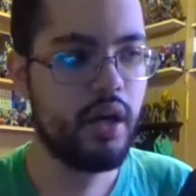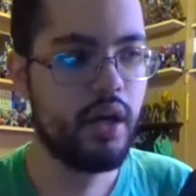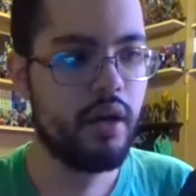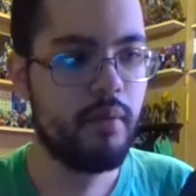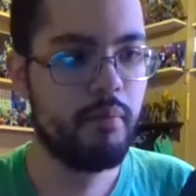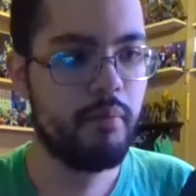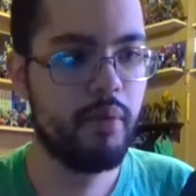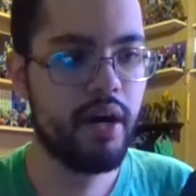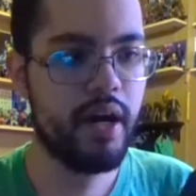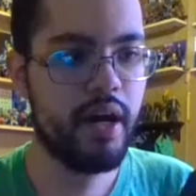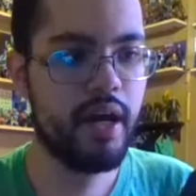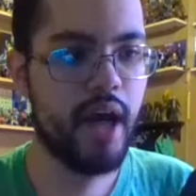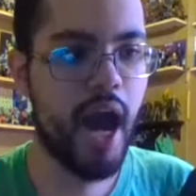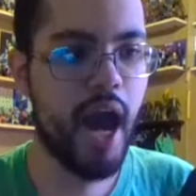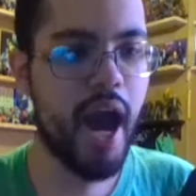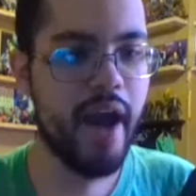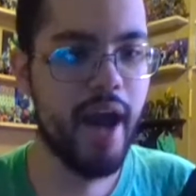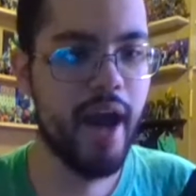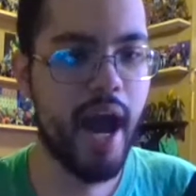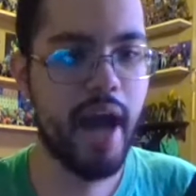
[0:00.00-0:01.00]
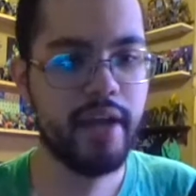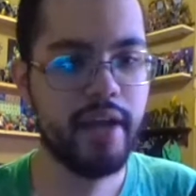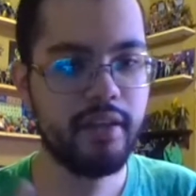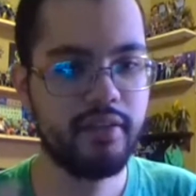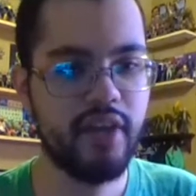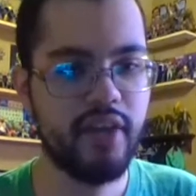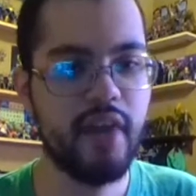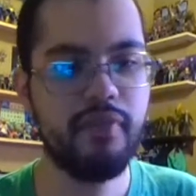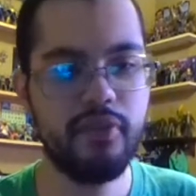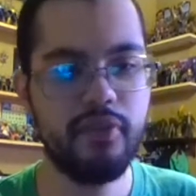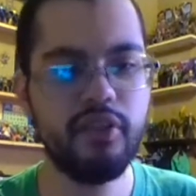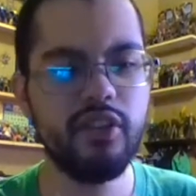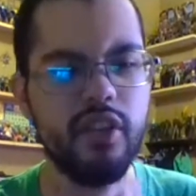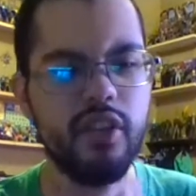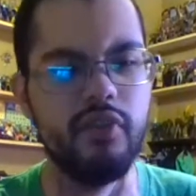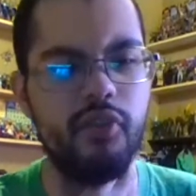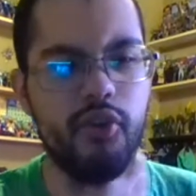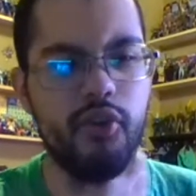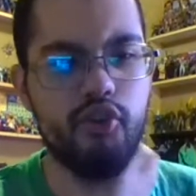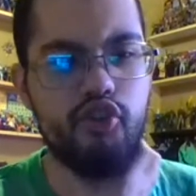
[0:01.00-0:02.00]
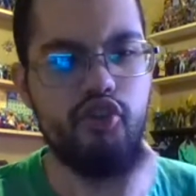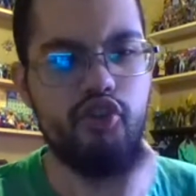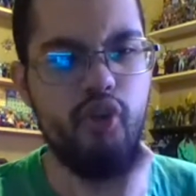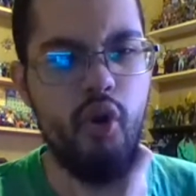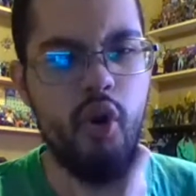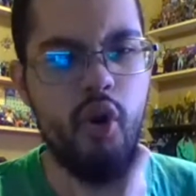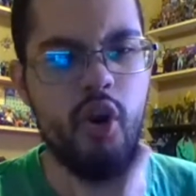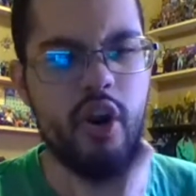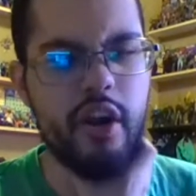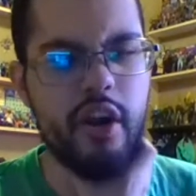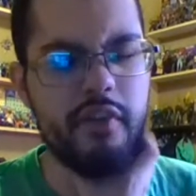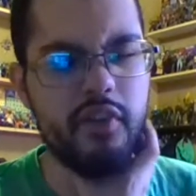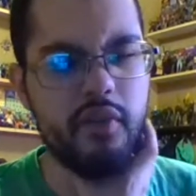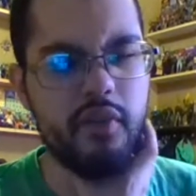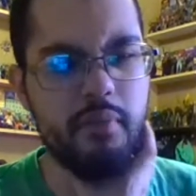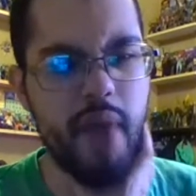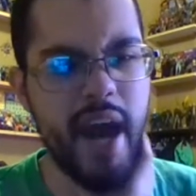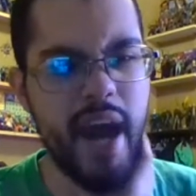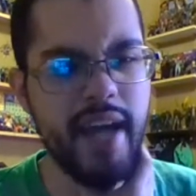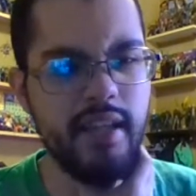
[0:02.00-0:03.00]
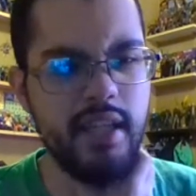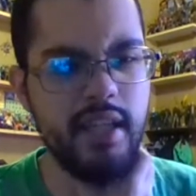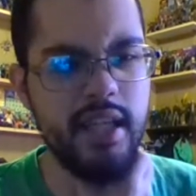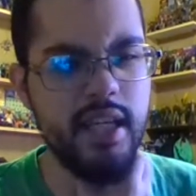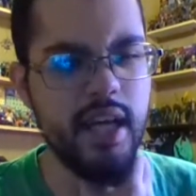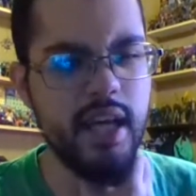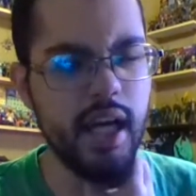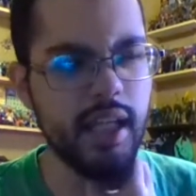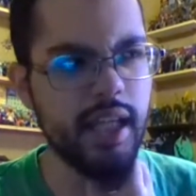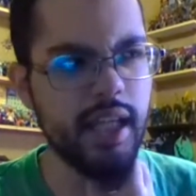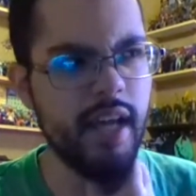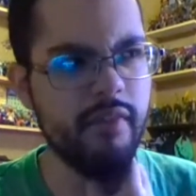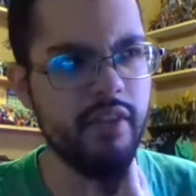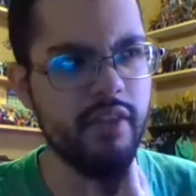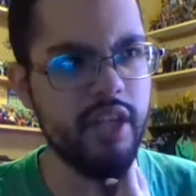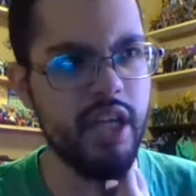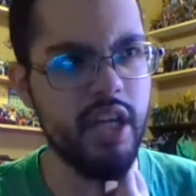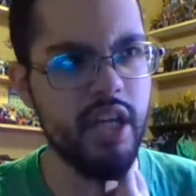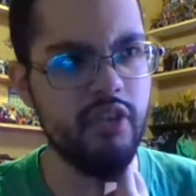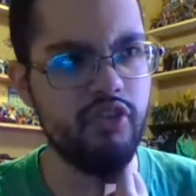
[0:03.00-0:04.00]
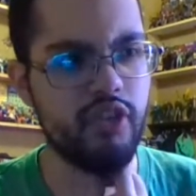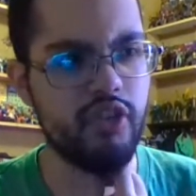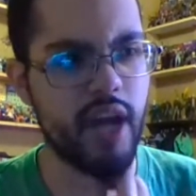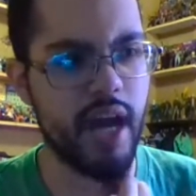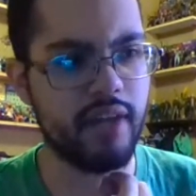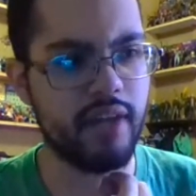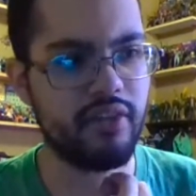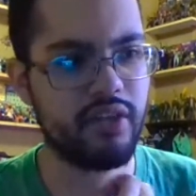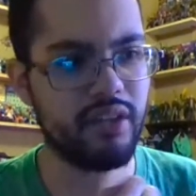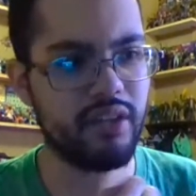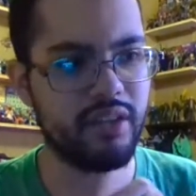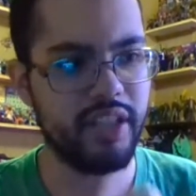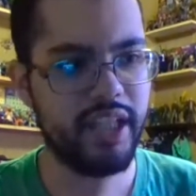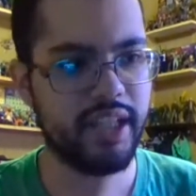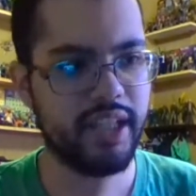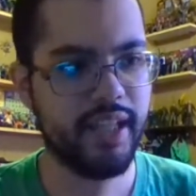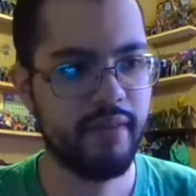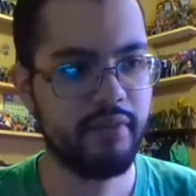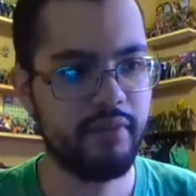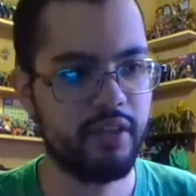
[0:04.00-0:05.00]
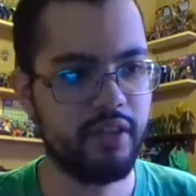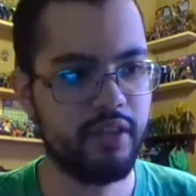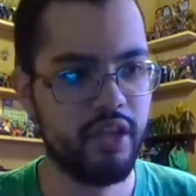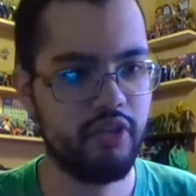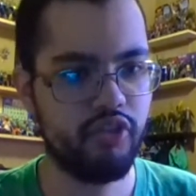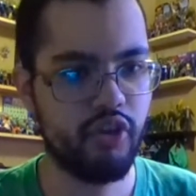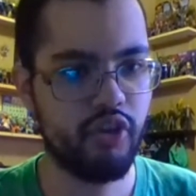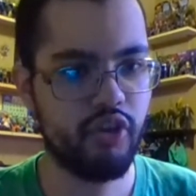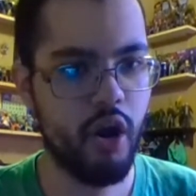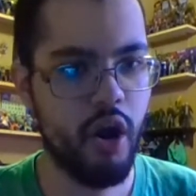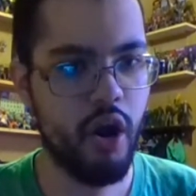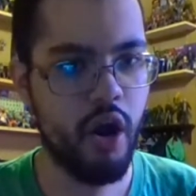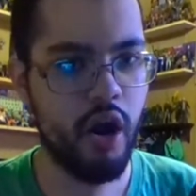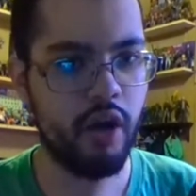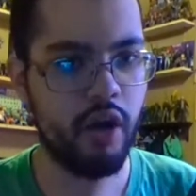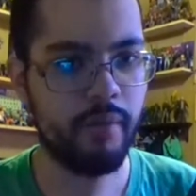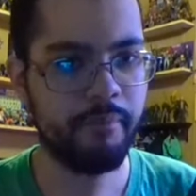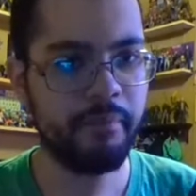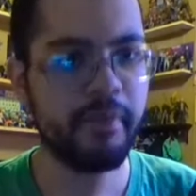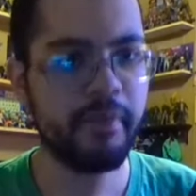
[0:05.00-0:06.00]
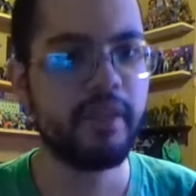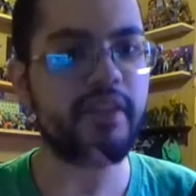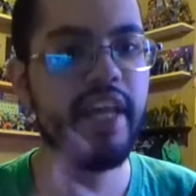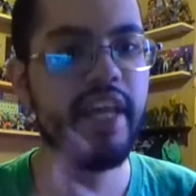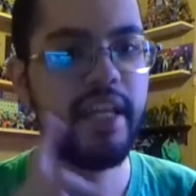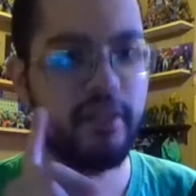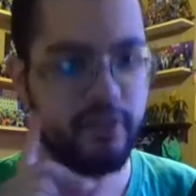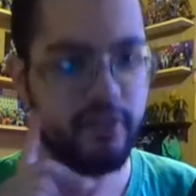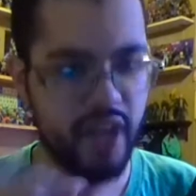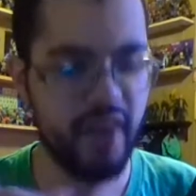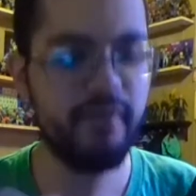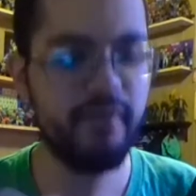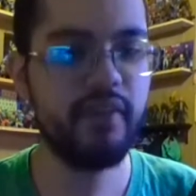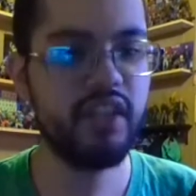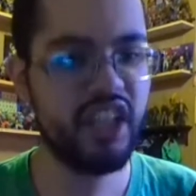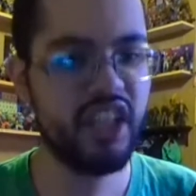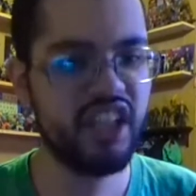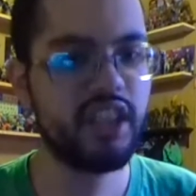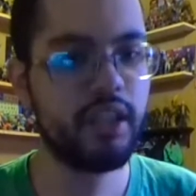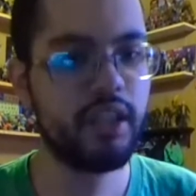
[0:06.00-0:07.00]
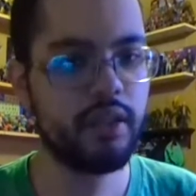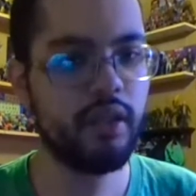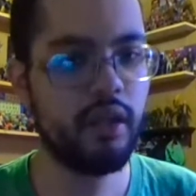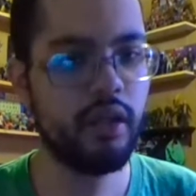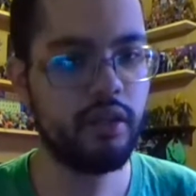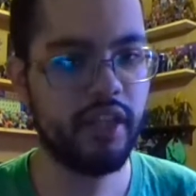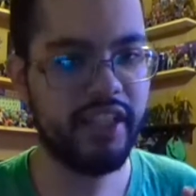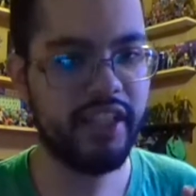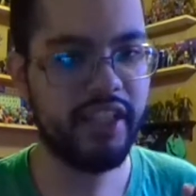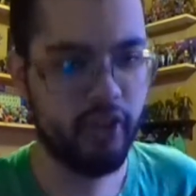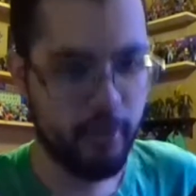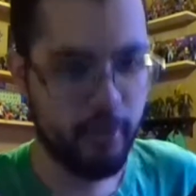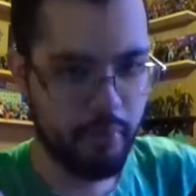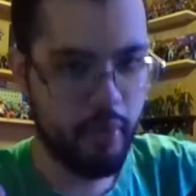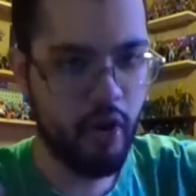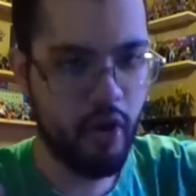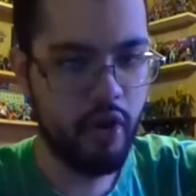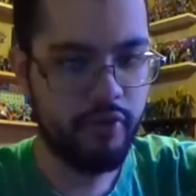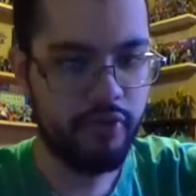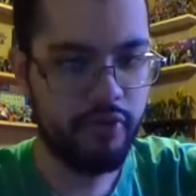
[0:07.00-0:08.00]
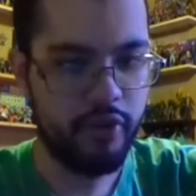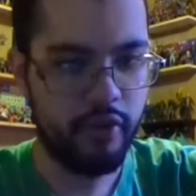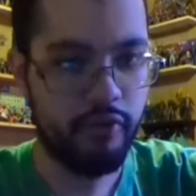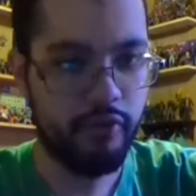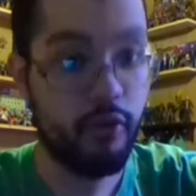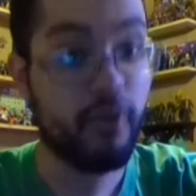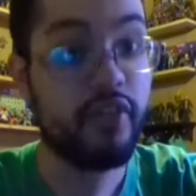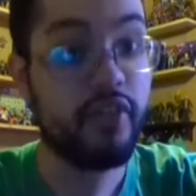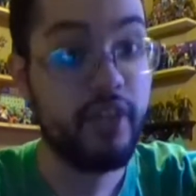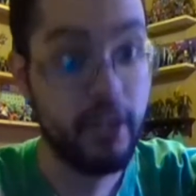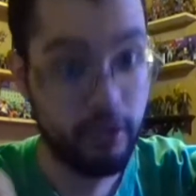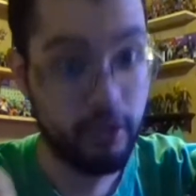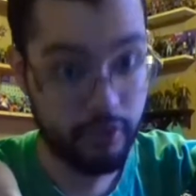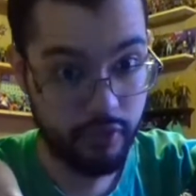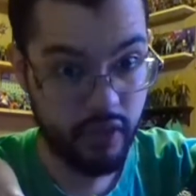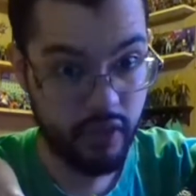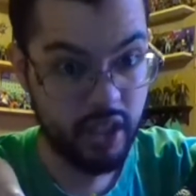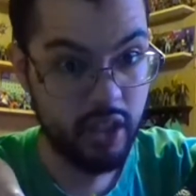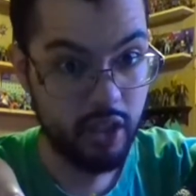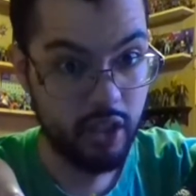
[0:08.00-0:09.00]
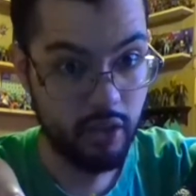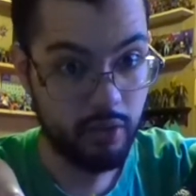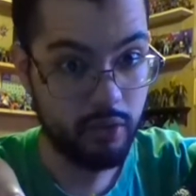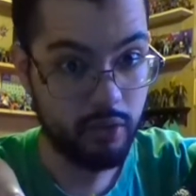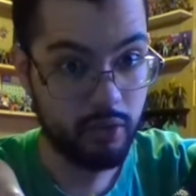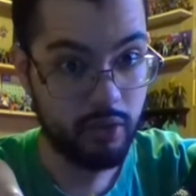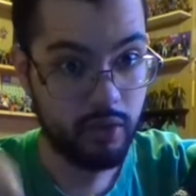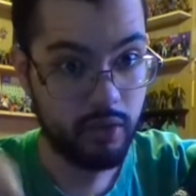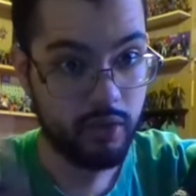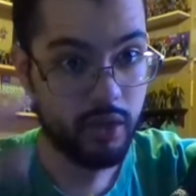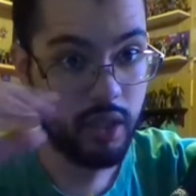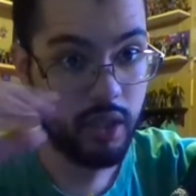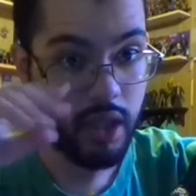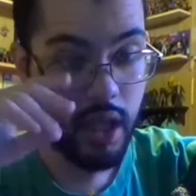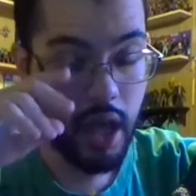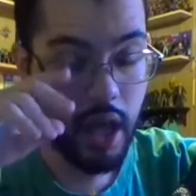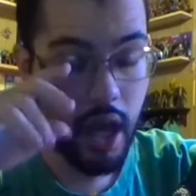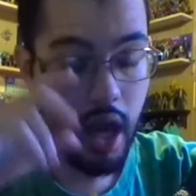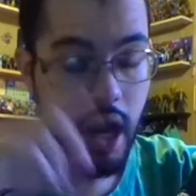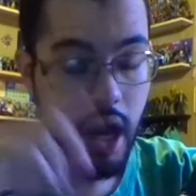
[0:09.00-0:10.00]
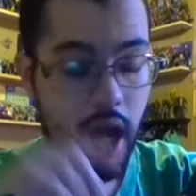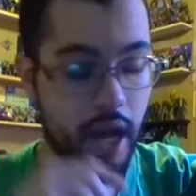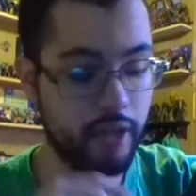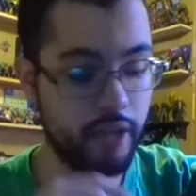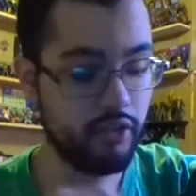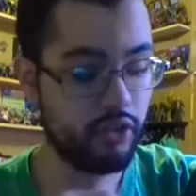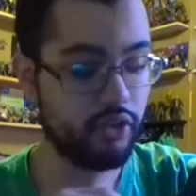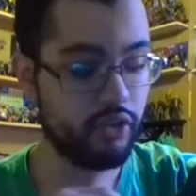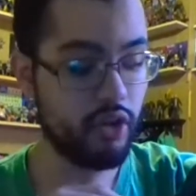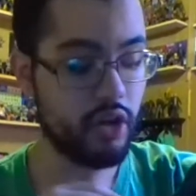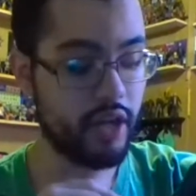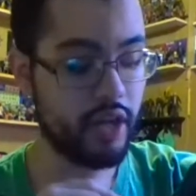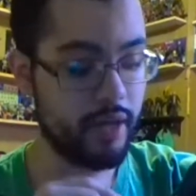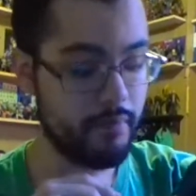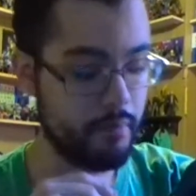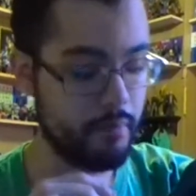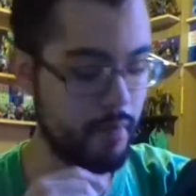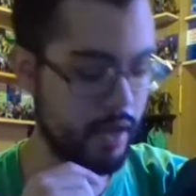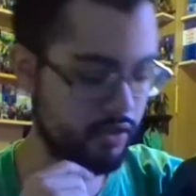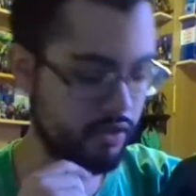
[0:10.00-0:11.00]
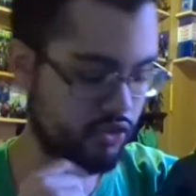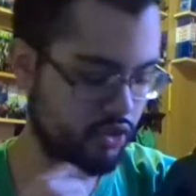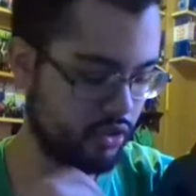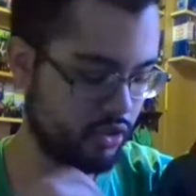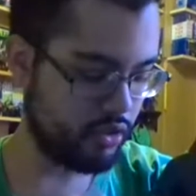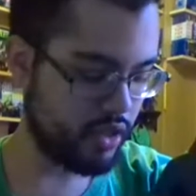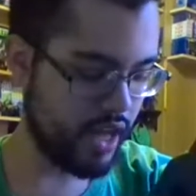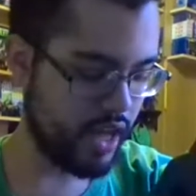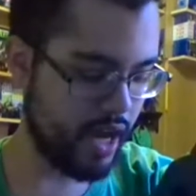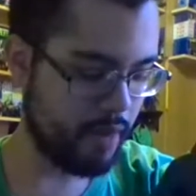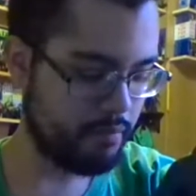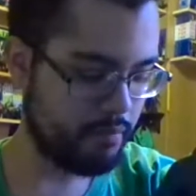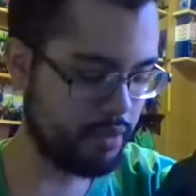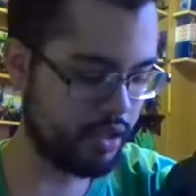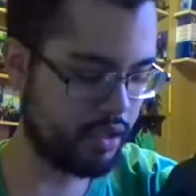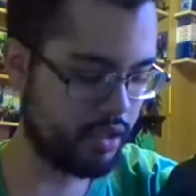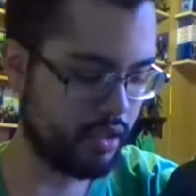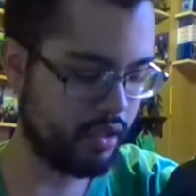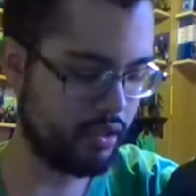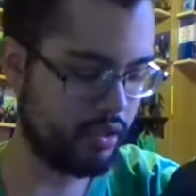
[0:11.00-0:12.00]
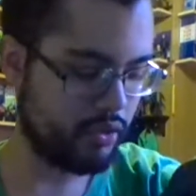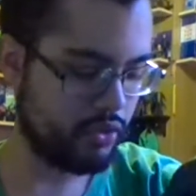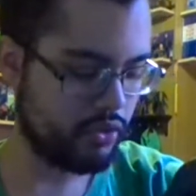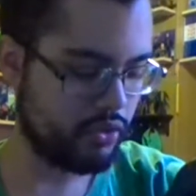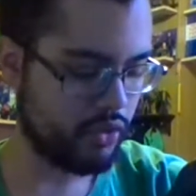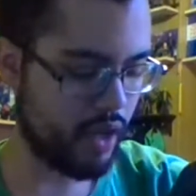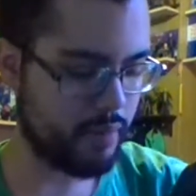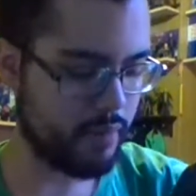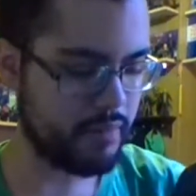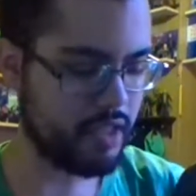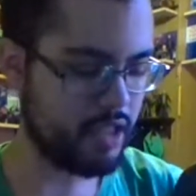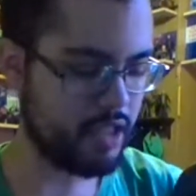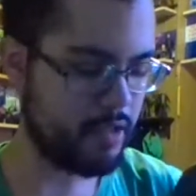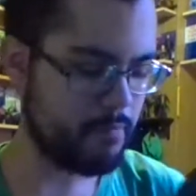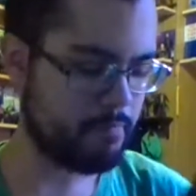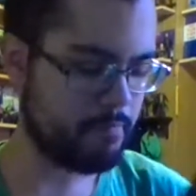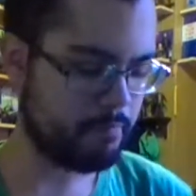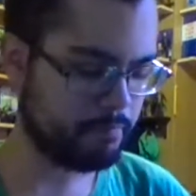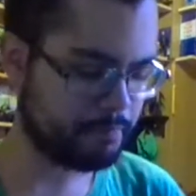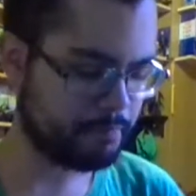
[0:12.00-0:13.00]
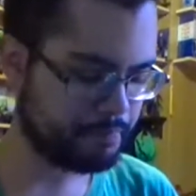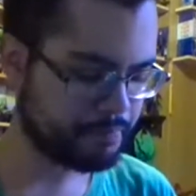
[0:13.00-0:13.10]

But I definitely for sure, if you buy the 11-inch Godzilla and the 11-inch Kong, they definitely look like they're perfect for these figures. I just thought I mentioned that because, I mean,